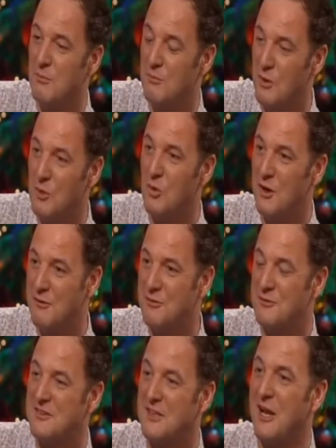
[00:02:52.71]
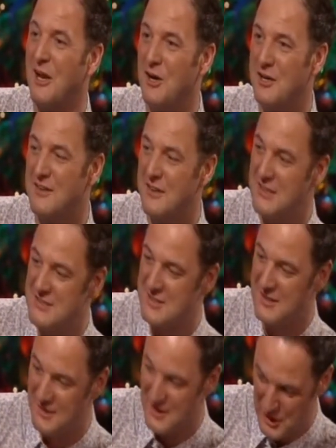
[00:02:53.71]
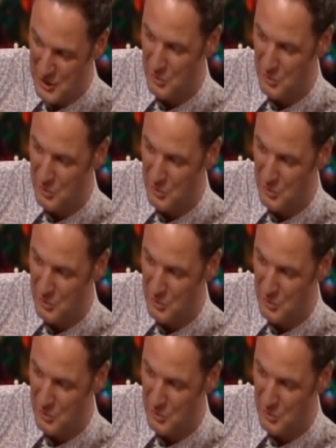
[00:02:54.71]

but my wife declined, as did